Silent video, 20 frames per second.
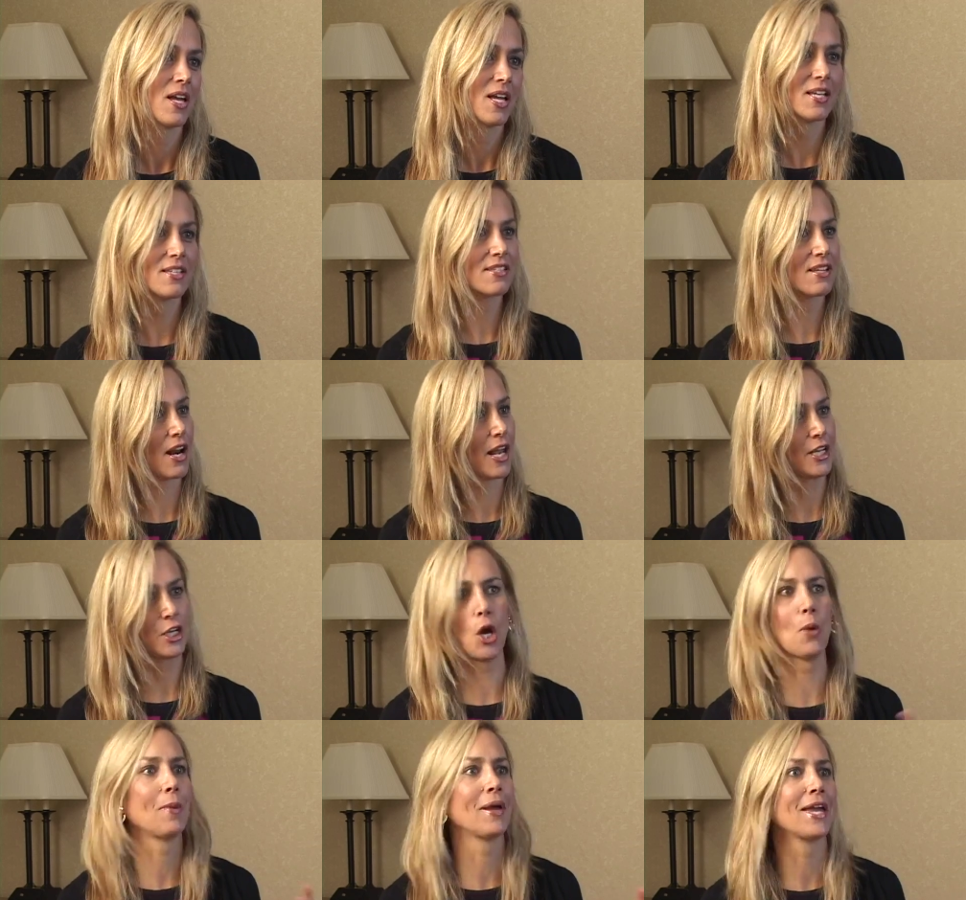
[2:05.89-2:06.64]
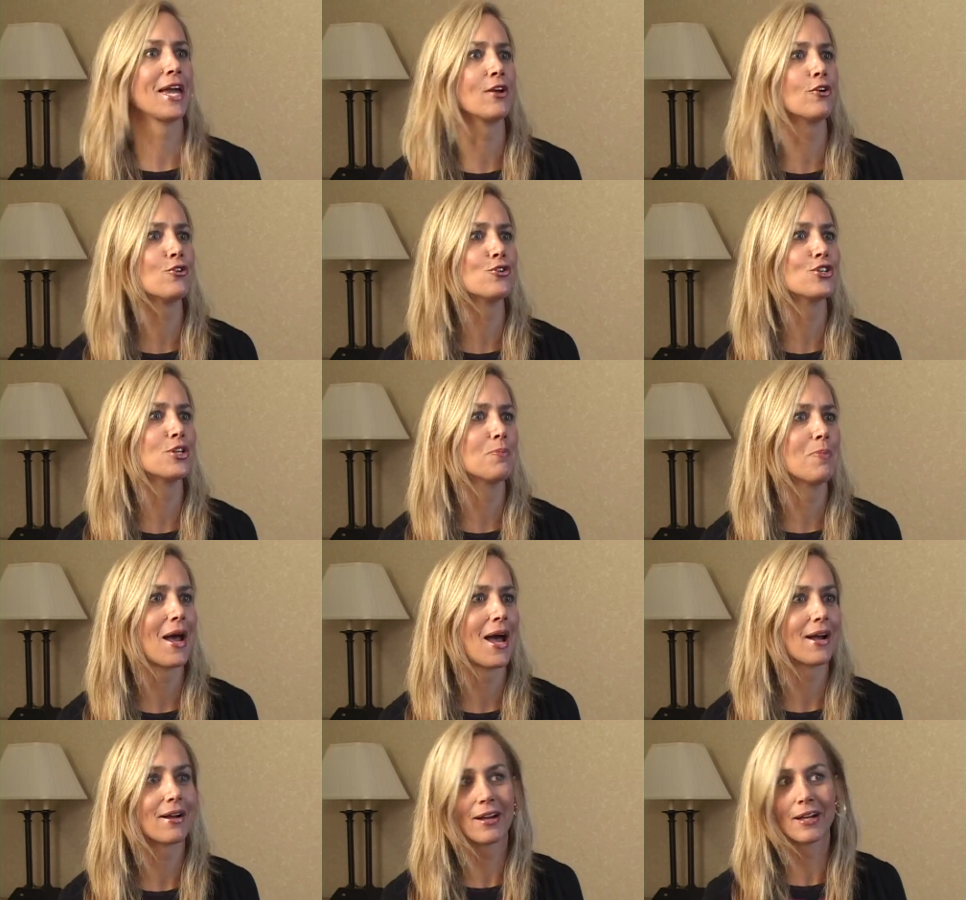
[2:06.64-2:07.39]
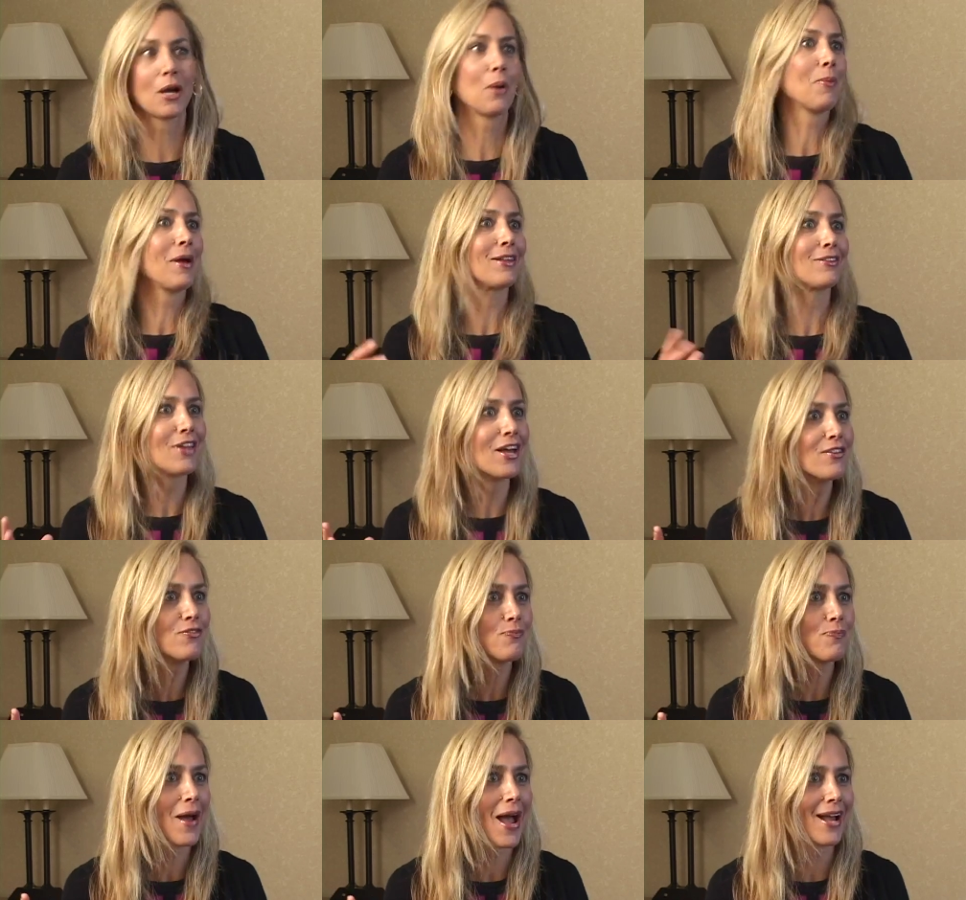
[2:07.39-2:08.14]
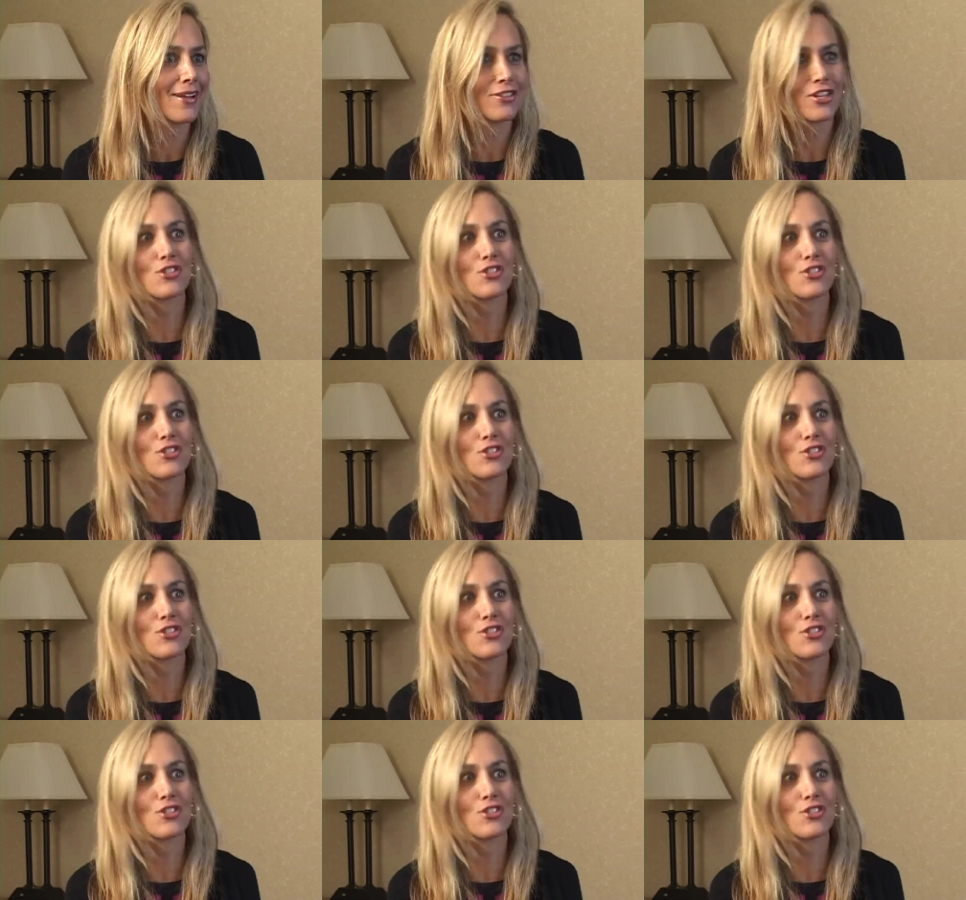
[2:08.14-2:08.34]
He said, I got my energy back. I got my life back.